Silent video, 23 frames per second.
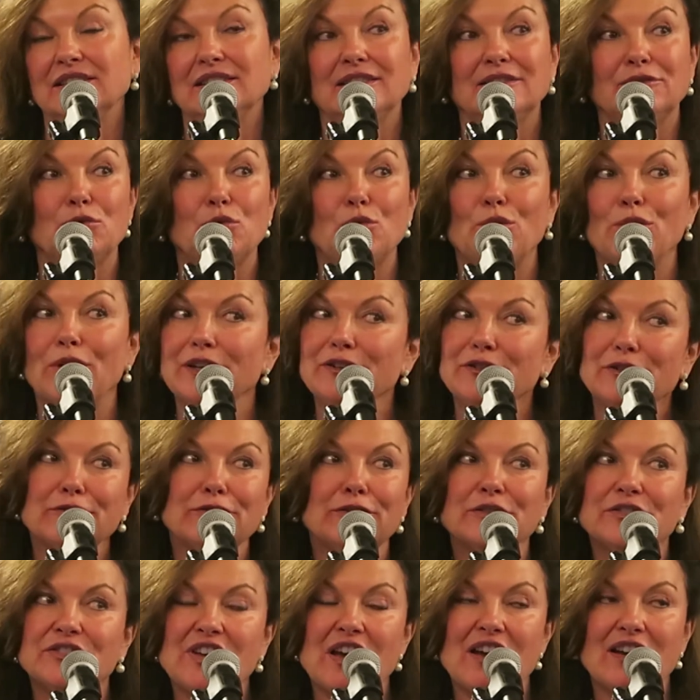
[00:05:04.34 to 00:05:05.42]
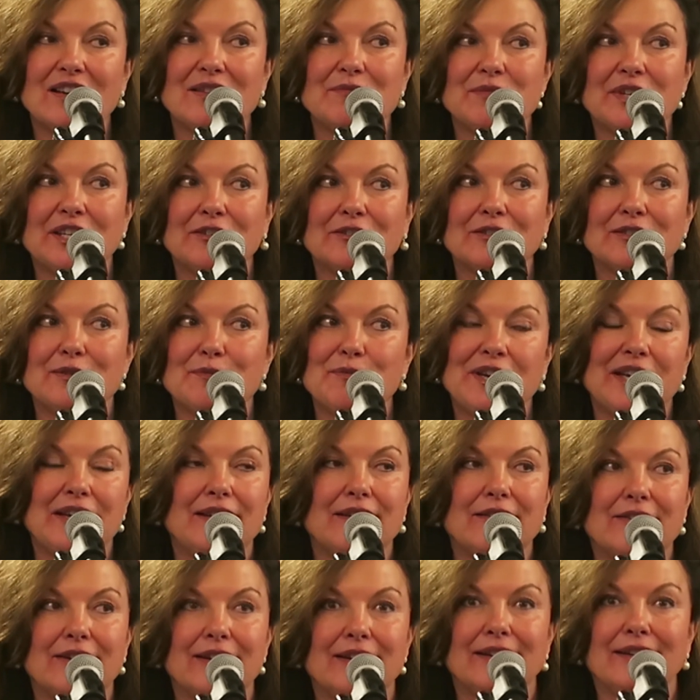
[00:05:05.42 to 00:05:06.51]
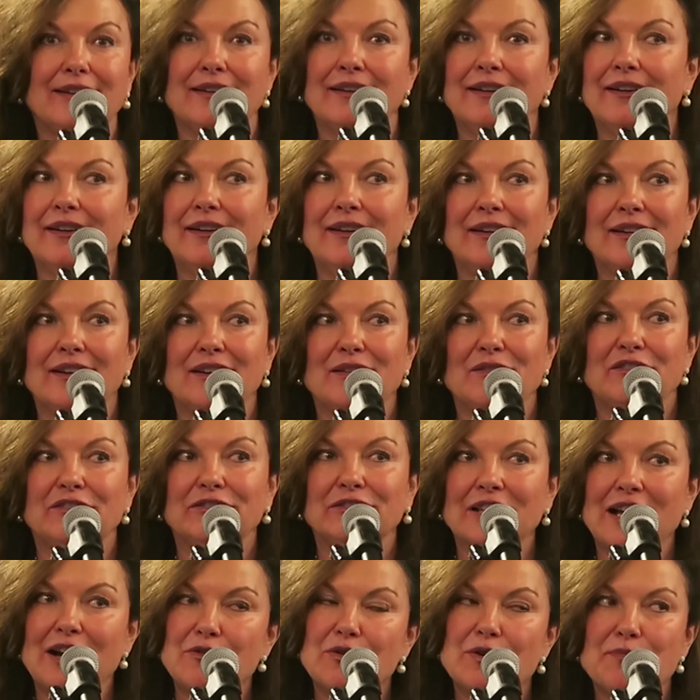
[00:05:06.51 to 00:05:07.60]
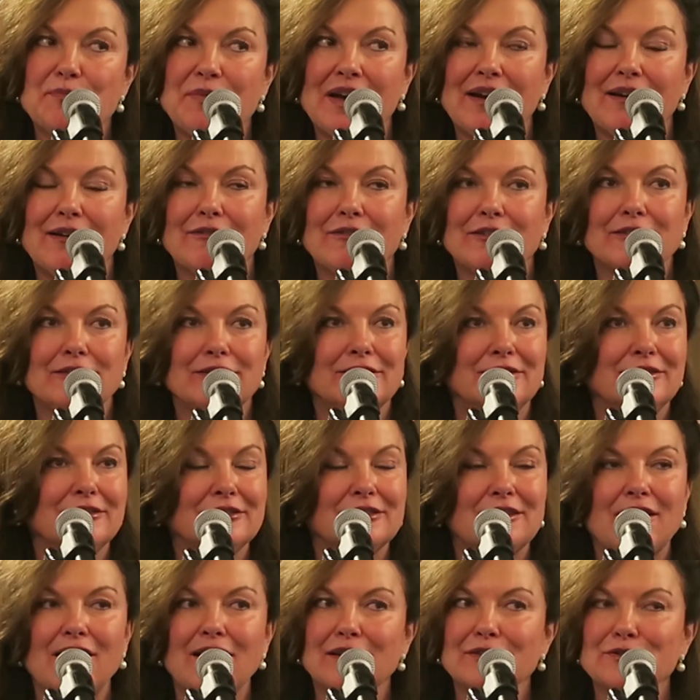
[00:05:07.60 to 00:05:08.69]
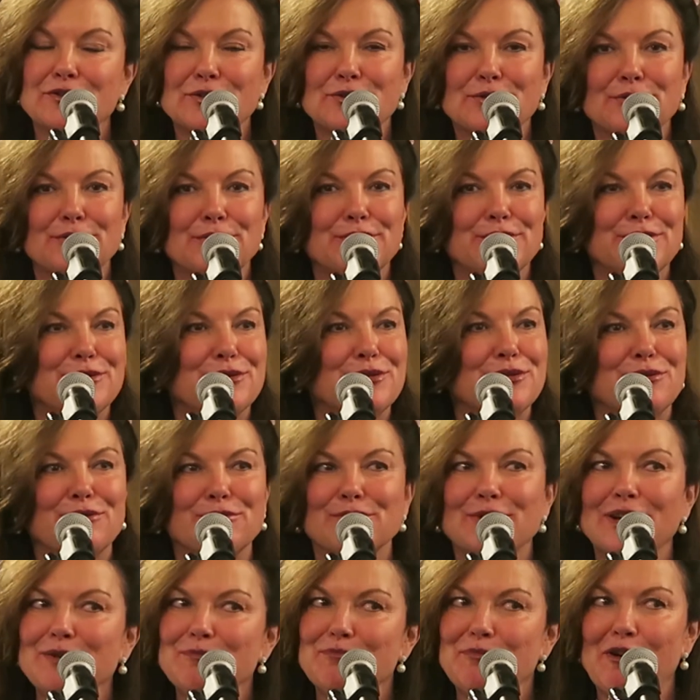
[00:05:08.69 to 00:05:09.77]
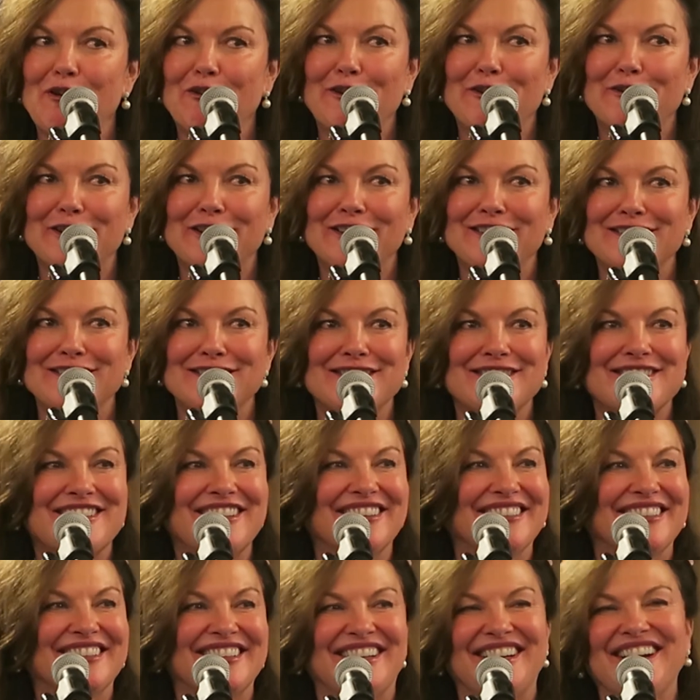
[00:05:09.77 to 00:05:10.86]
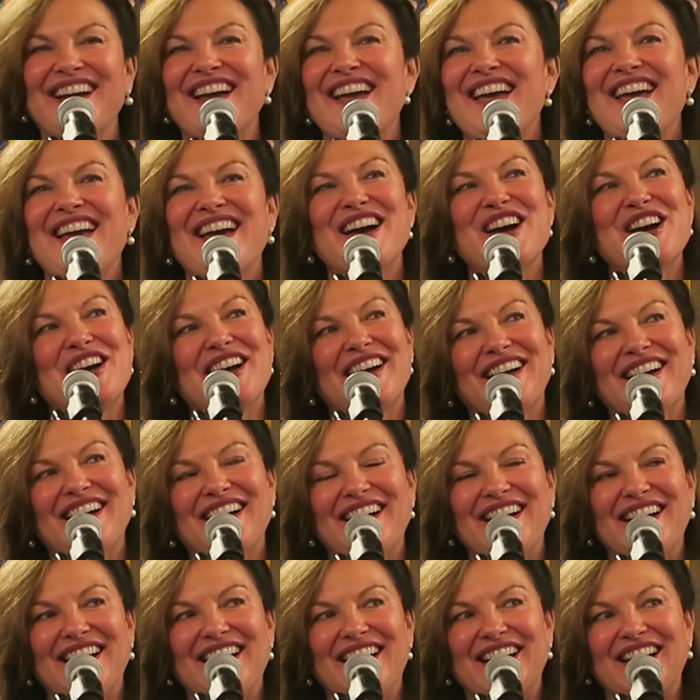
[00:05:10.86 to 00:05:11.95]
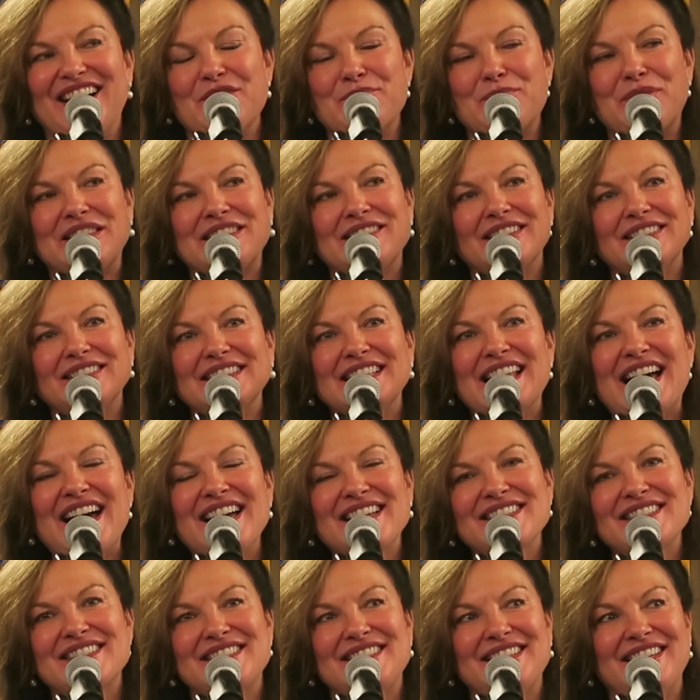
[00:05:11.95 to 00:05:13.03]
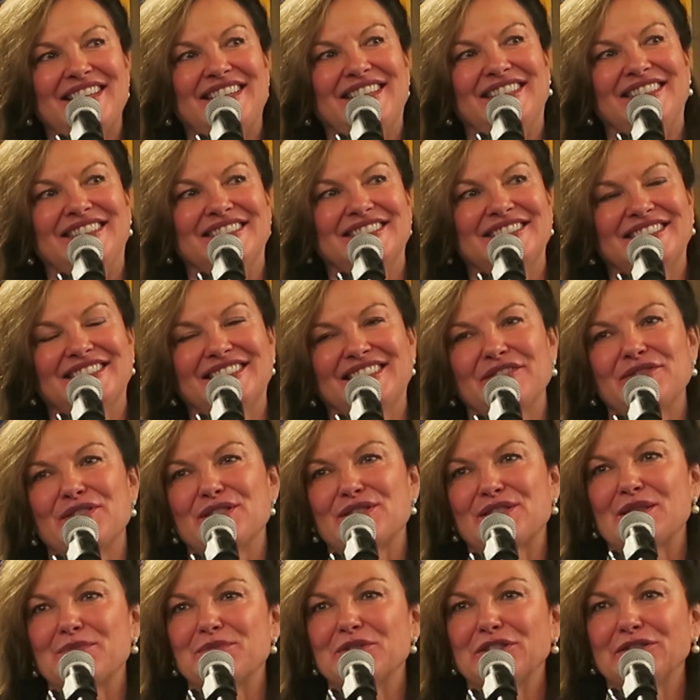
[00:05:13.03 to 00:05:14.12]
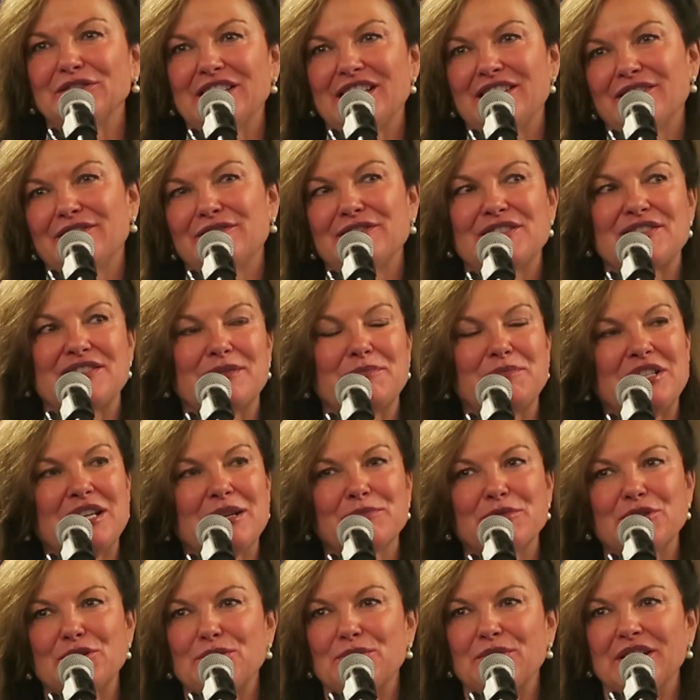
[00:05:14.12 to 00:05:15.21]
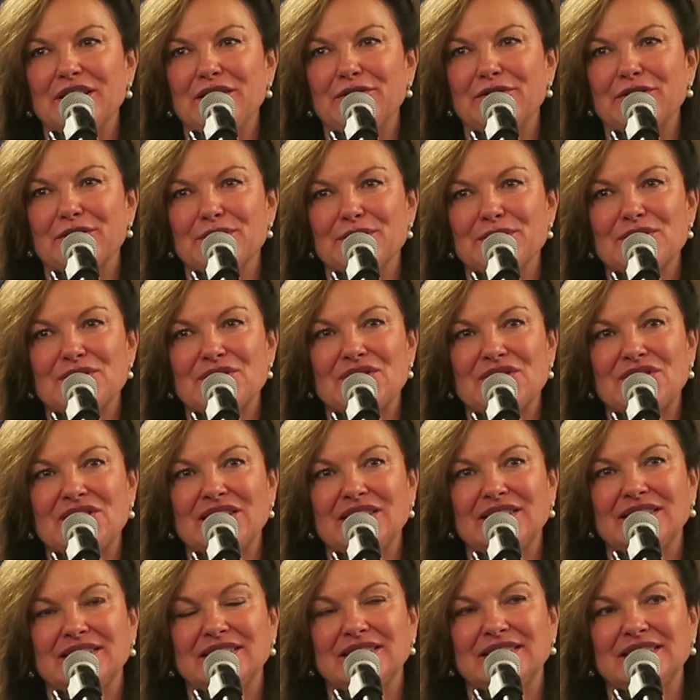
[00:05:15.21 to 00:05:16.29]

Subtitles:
a wonderful time here in the Bay Area. Flower power, concerts, great parties. But the last day of the Summer of Love is September 21st.